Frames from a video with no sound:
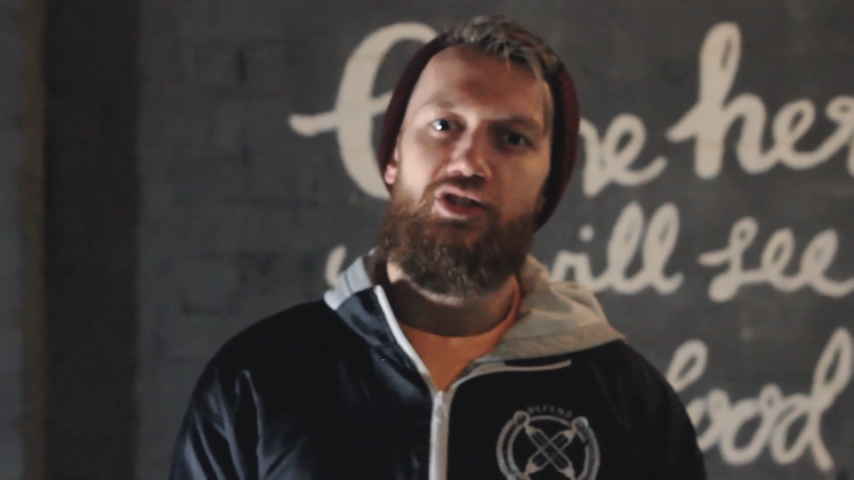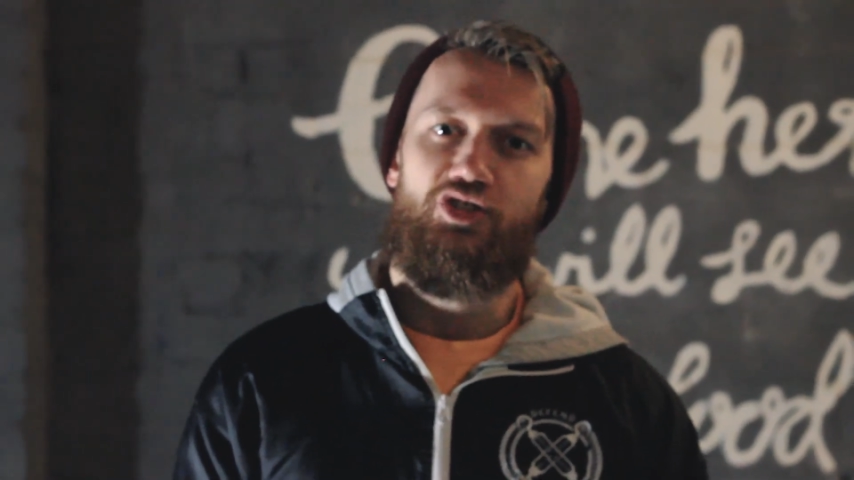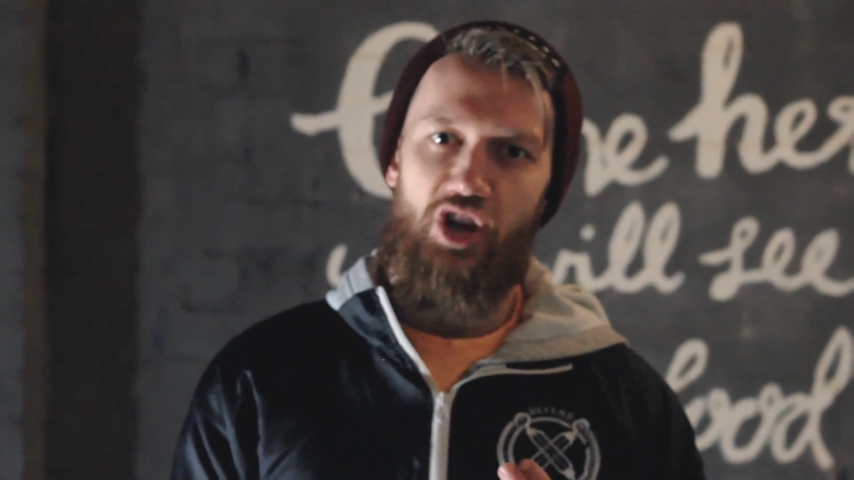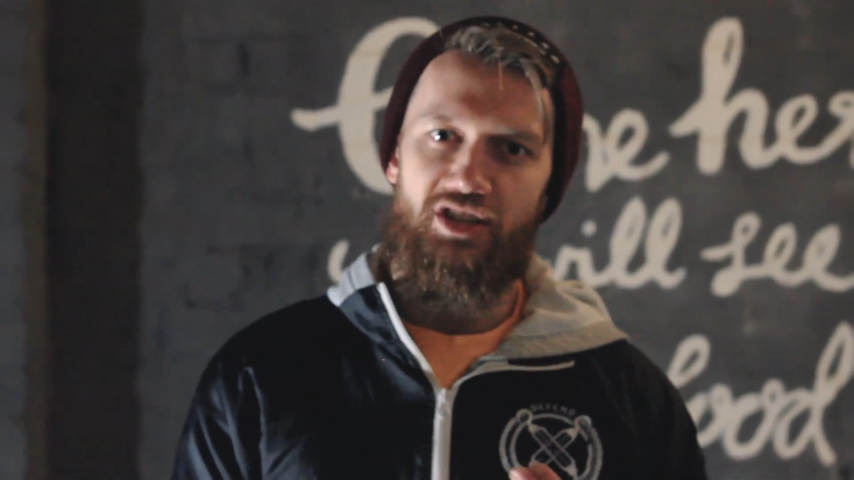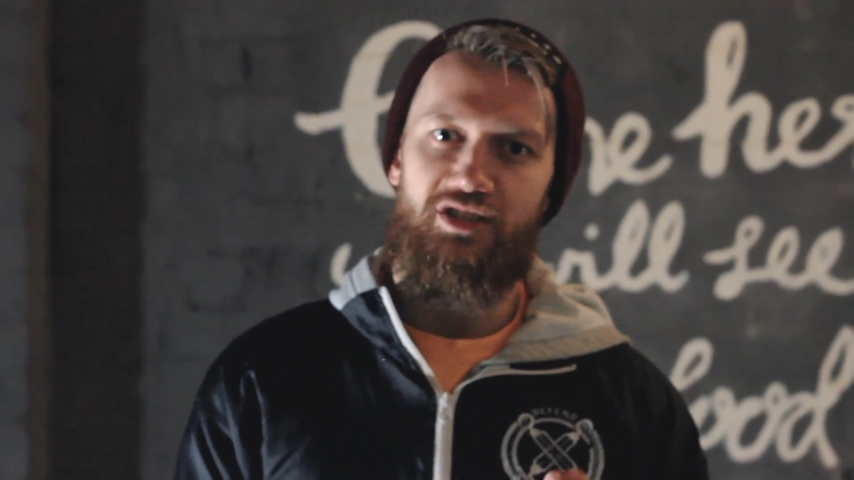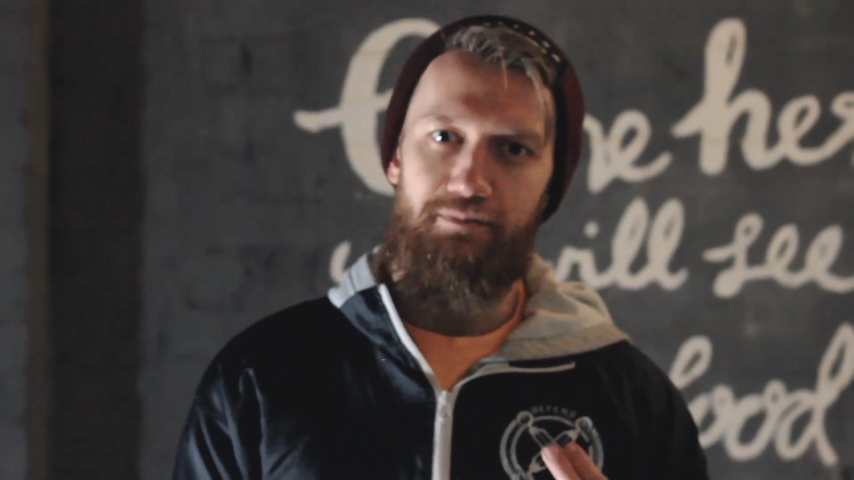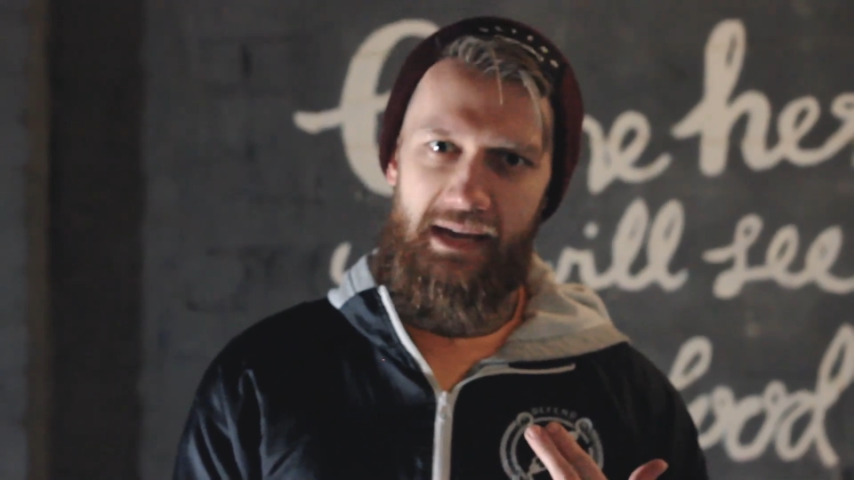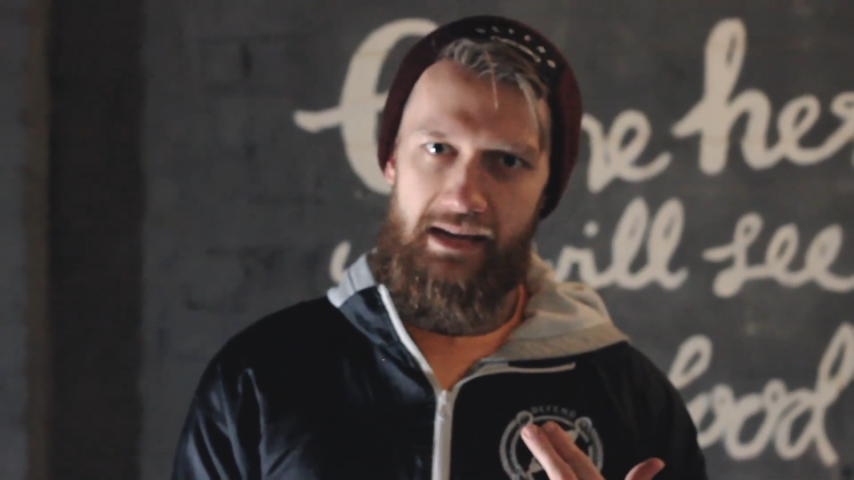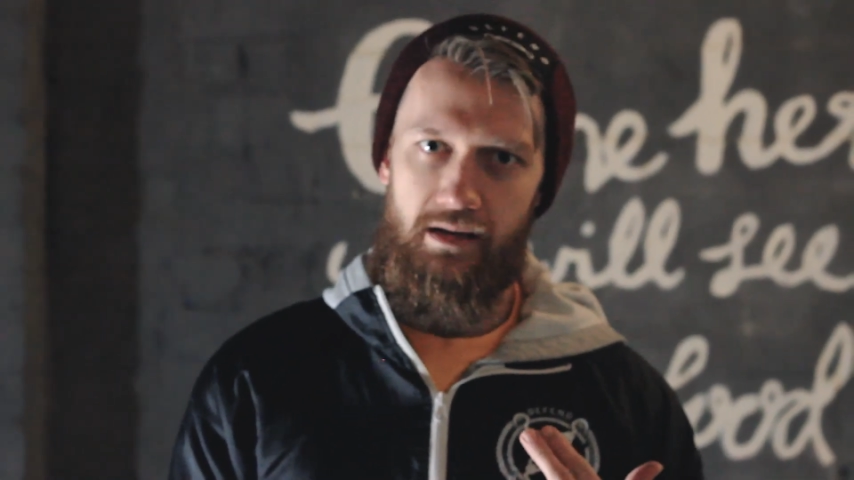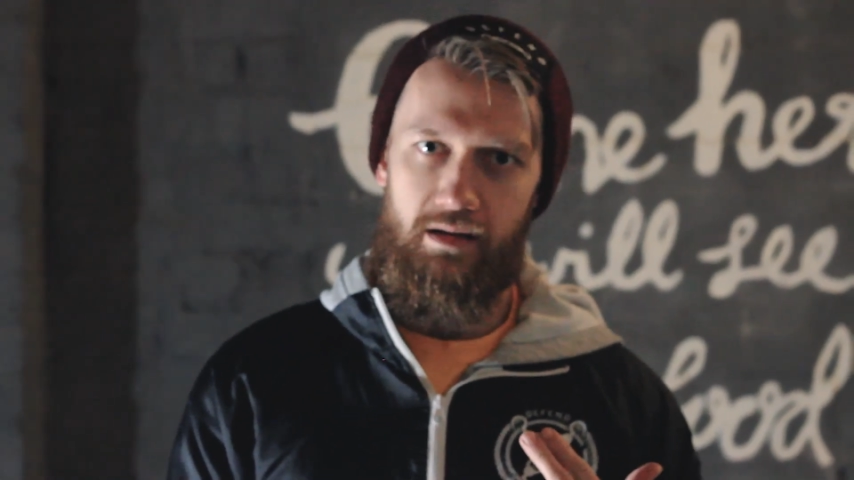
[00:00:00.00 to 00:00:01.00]
Just
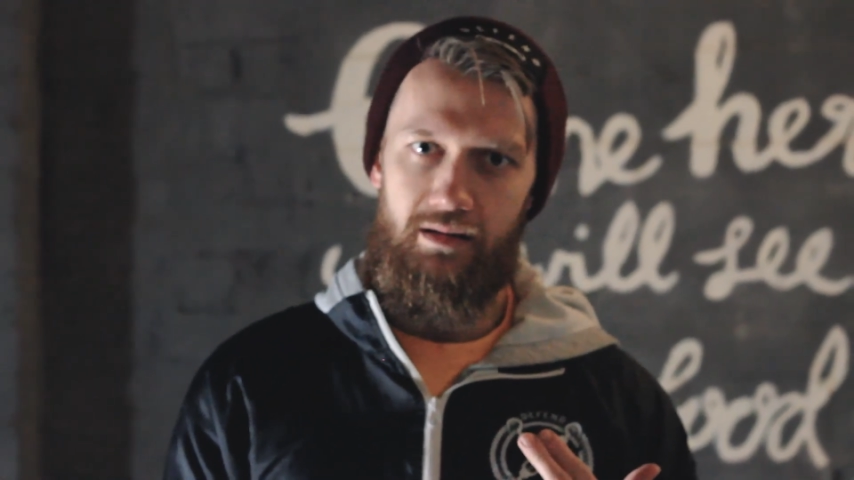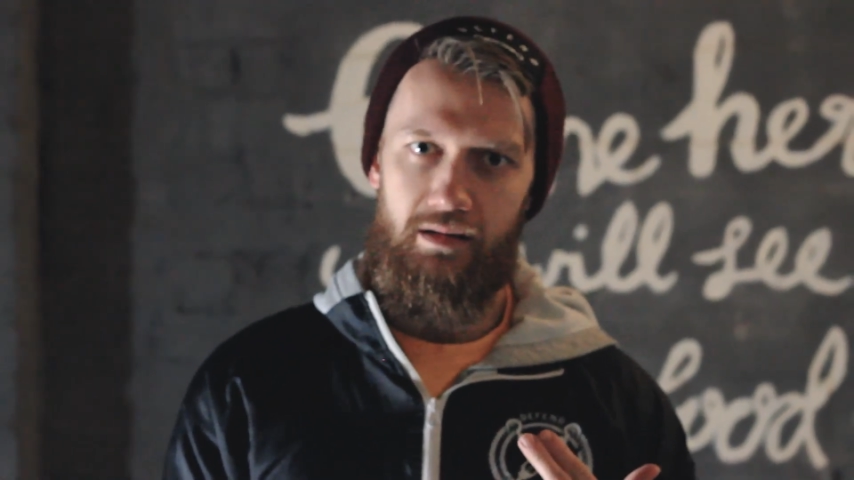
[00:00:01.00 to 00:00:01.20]
me,